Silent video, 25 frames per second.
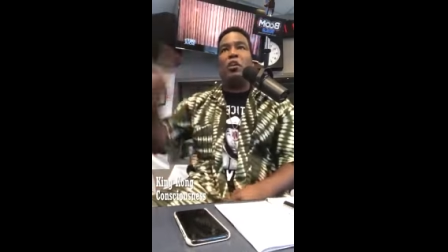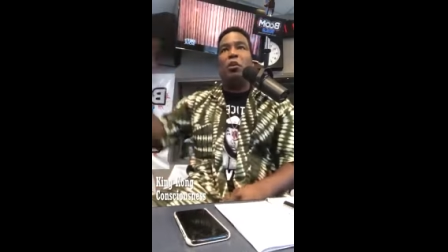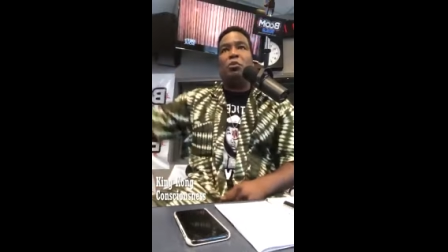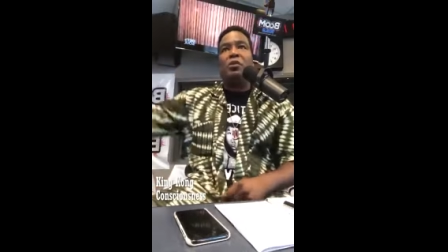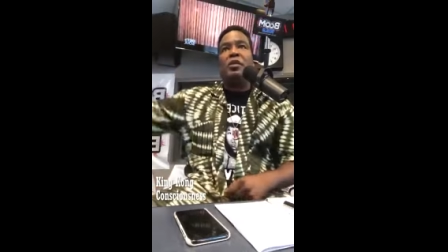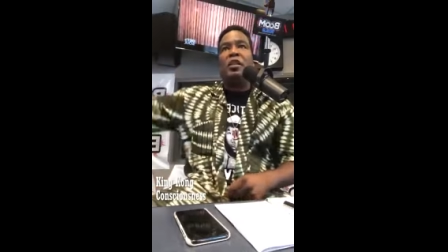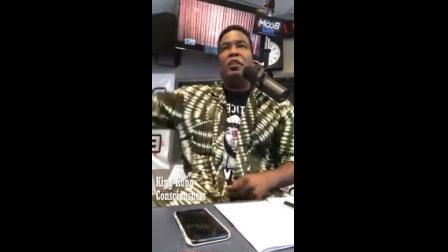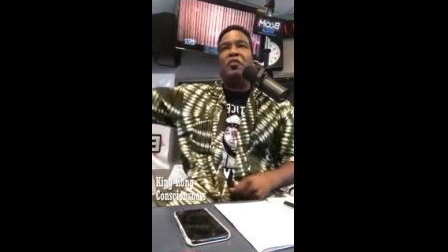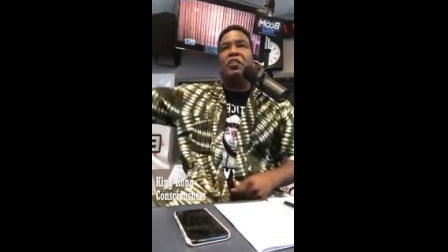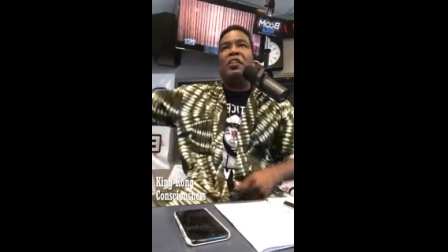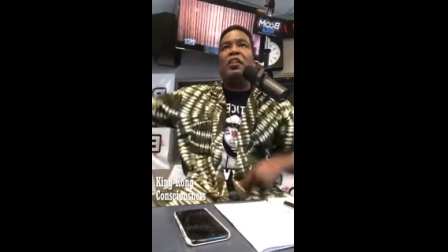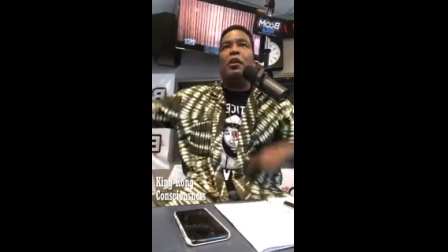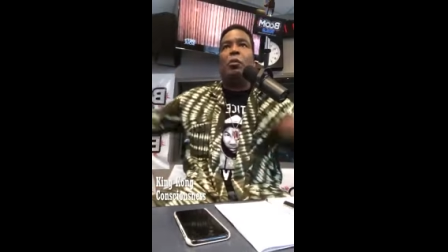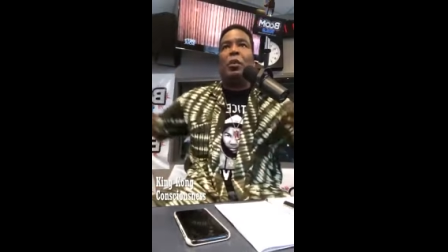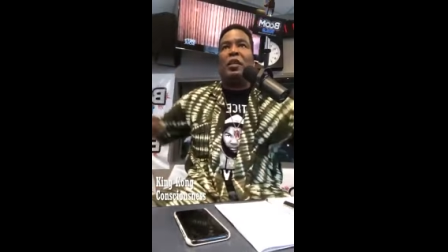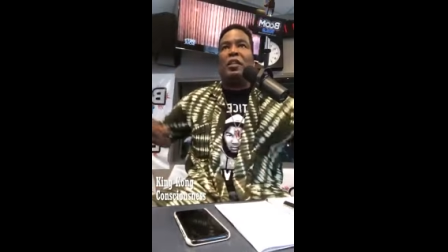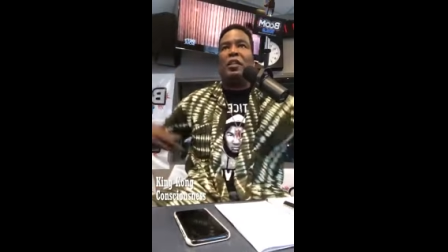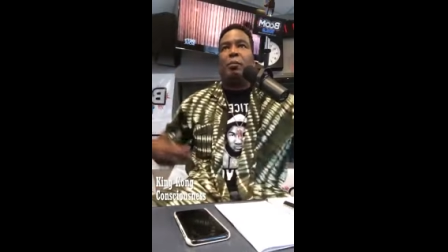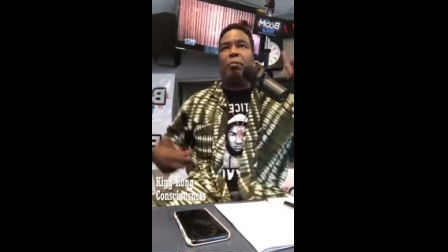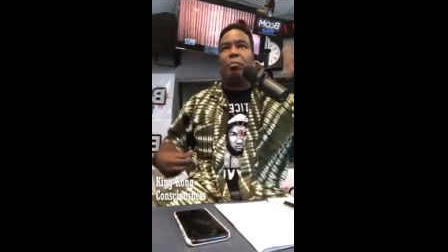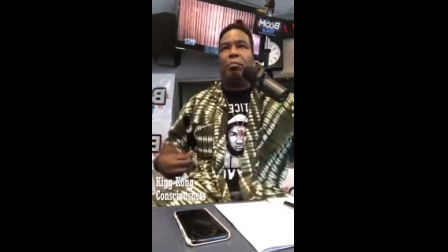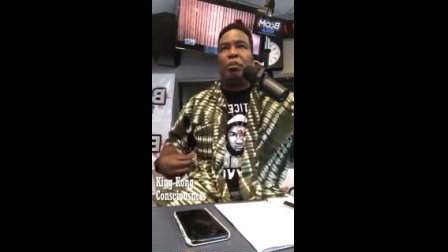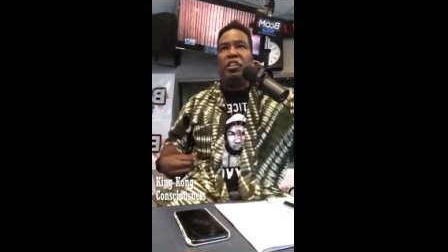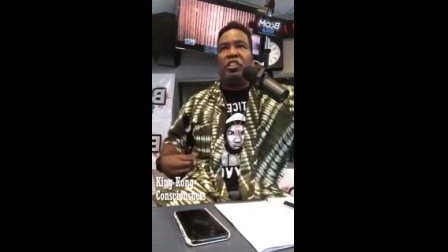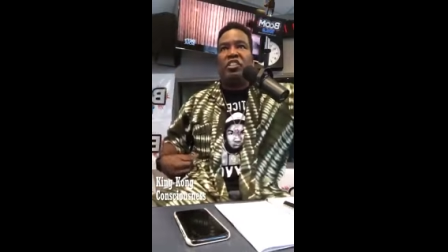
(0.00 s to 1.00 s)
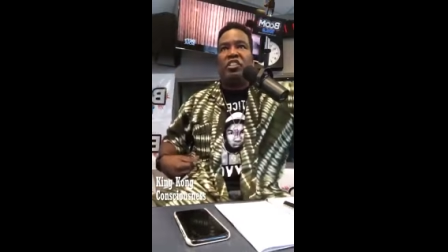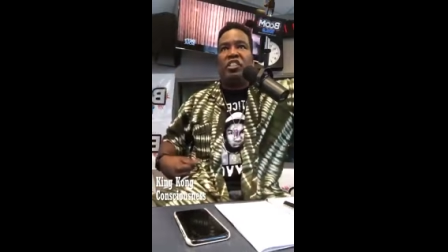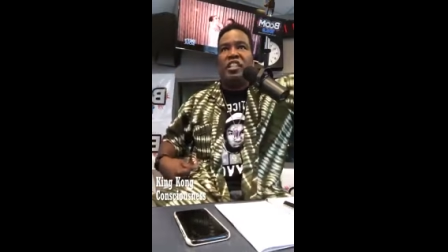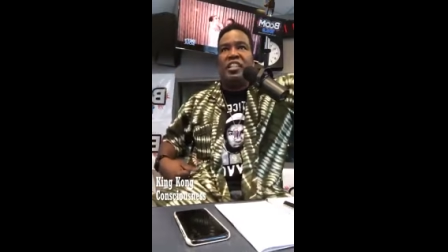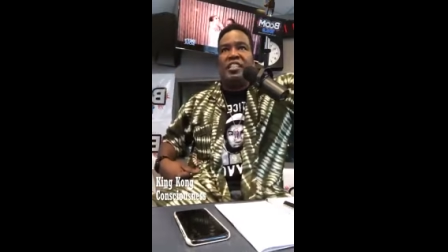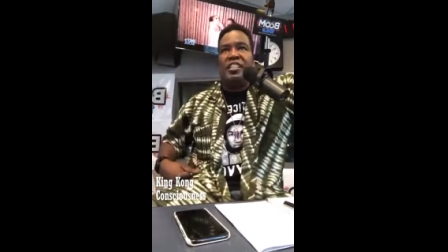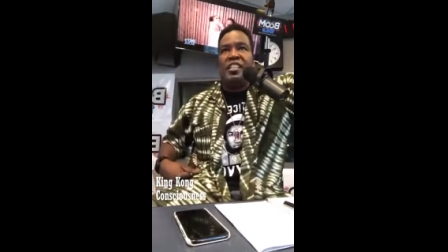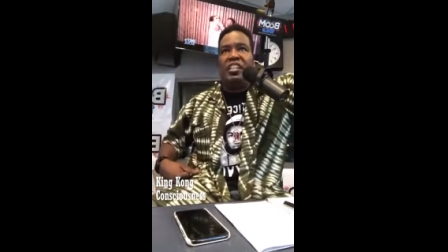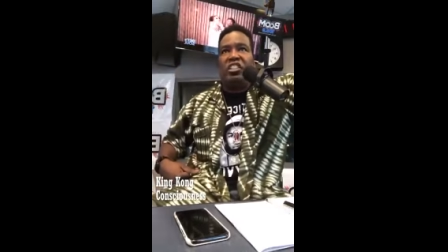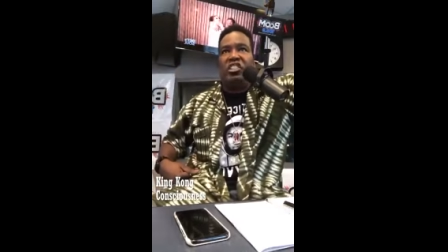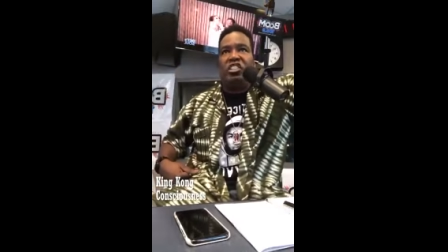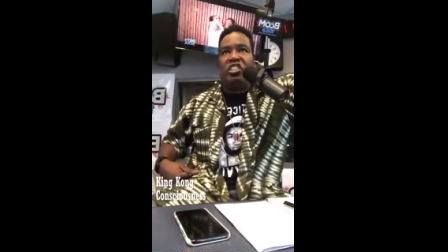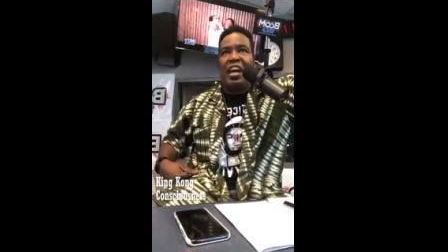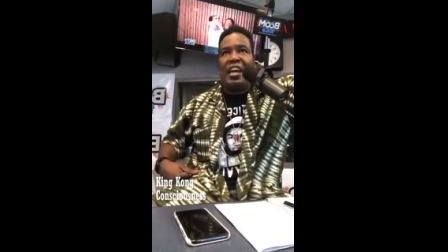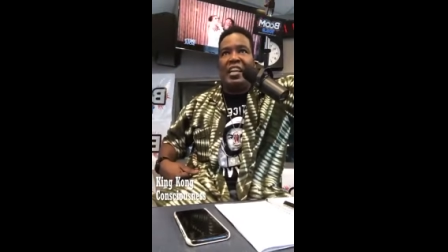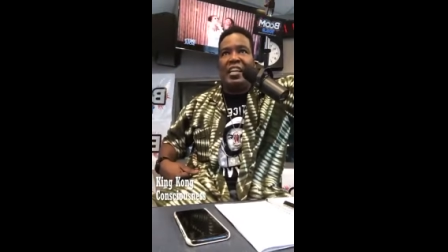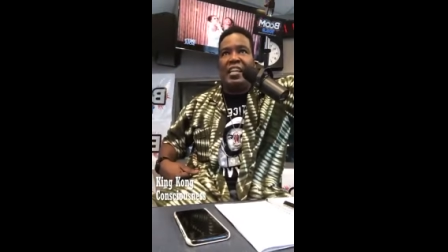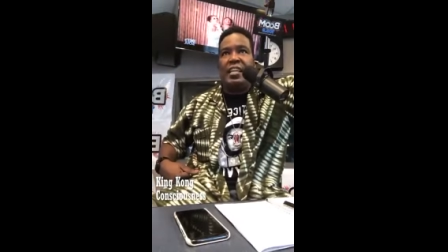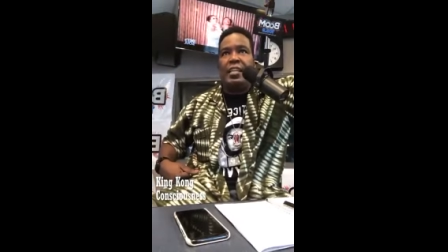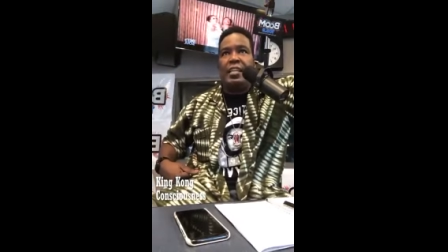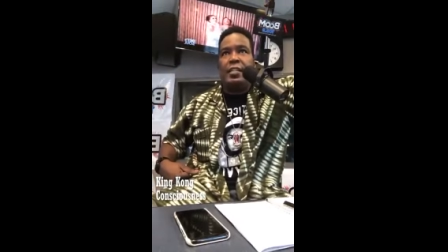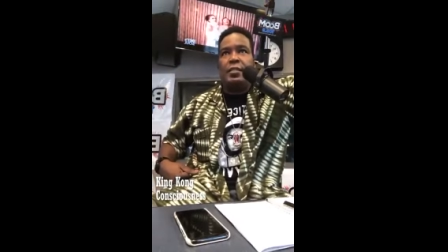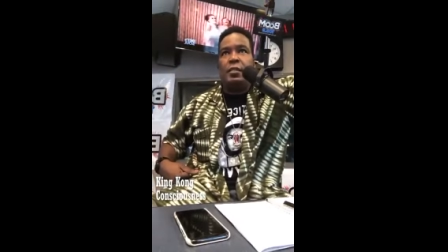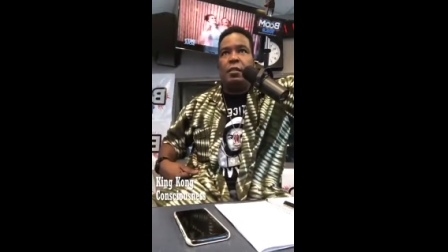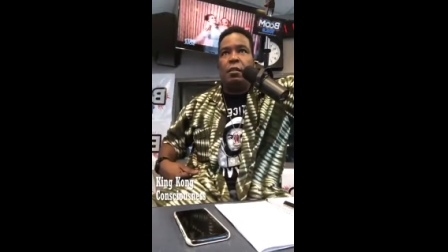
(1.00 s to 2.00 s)
no different than what the British did to the
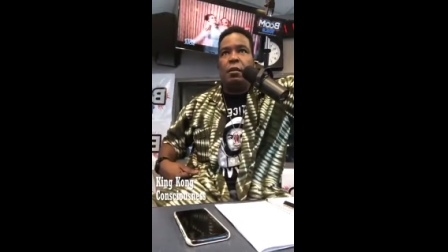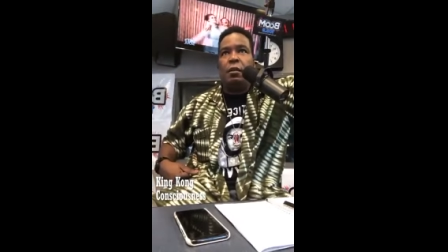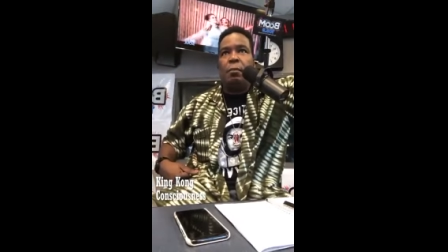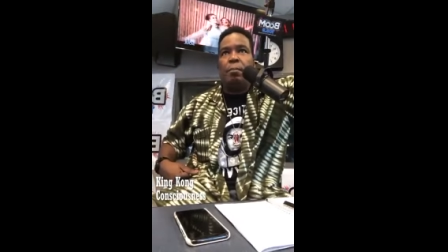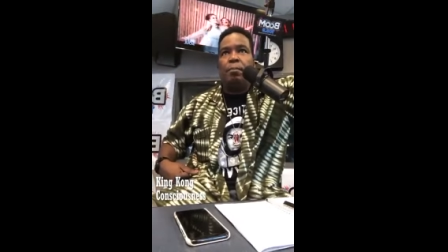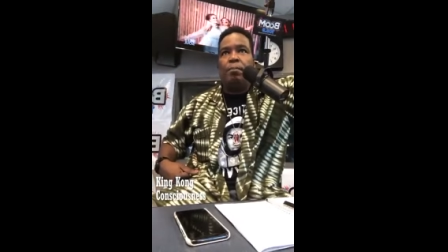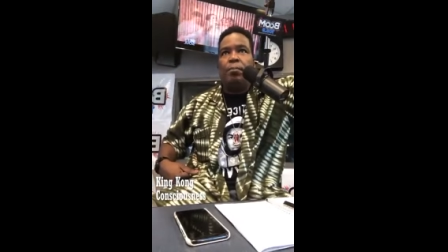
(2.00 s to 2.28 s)
Chinese.